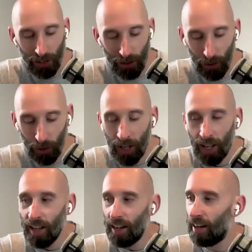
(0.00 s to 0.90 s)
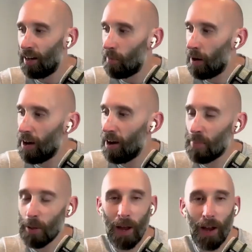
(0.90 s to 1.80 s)
Very cool. By
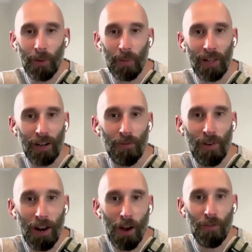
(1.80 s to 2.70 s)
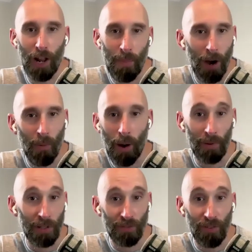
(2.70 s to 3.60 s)
the way, I think we're going to run over on our part
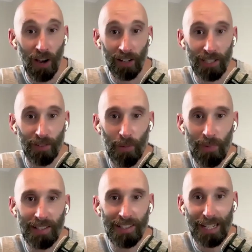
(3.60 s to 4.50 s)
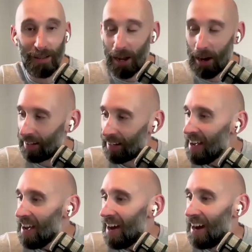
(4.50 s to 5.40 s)
one, which is fine because I think we need to just keep going
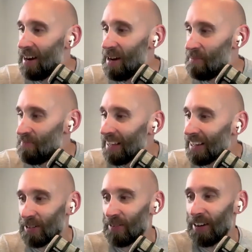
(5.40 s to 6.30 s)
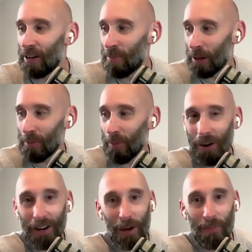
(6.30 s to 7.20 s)
because we're
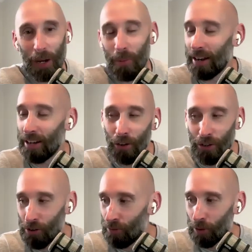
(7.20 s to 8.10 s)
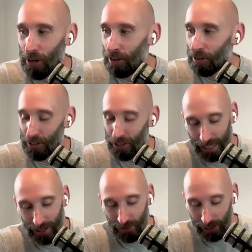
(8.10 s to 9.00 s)
only on bullet one. Not your fault. Now you're
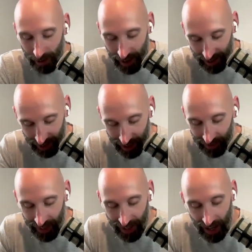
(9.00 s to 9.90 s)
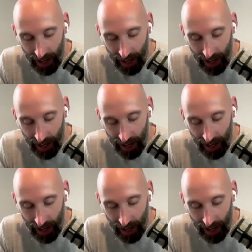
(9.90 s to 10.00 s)
just delivering great stuff.